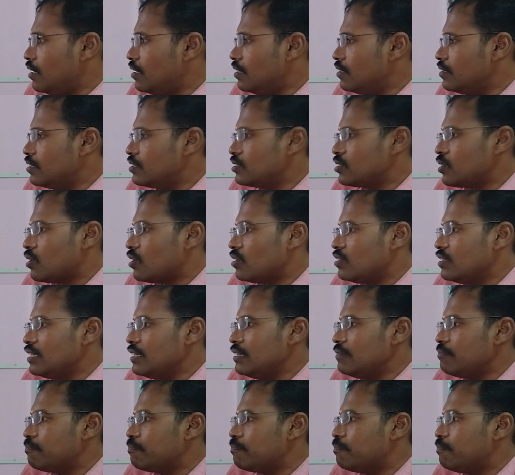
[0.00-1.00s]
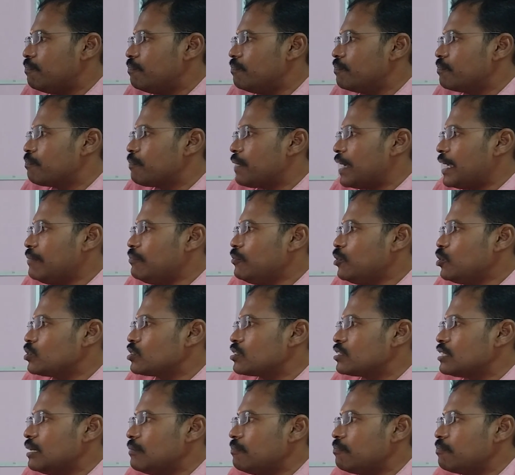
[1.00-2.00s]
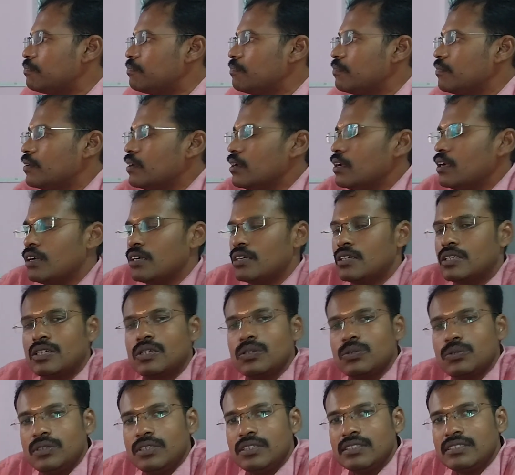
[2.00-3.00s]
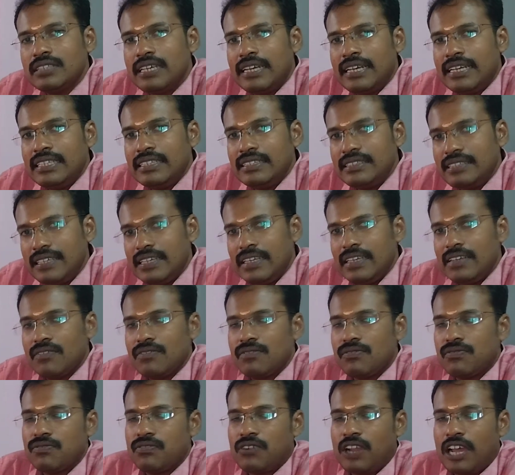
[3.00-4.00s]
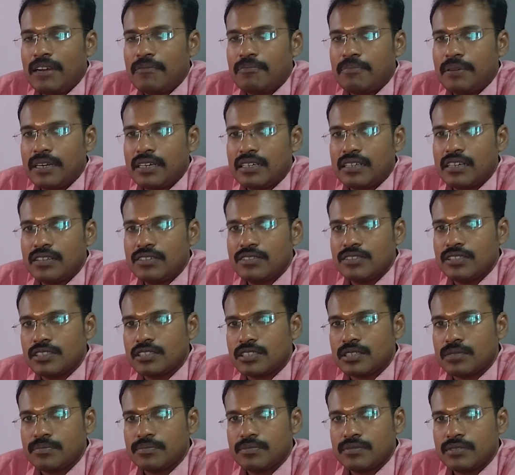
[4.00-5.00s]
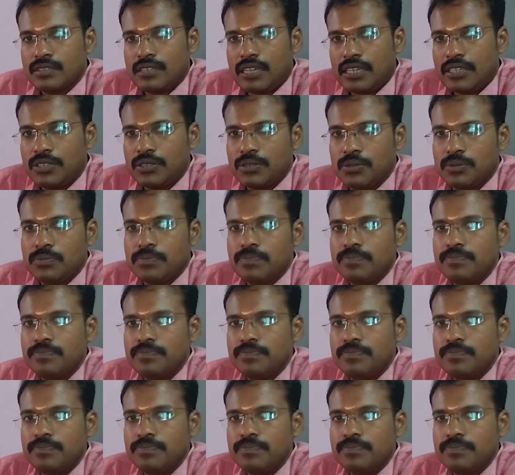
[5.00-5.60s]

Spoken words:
these are all the primo step to design the flat belt drive system. Thank you.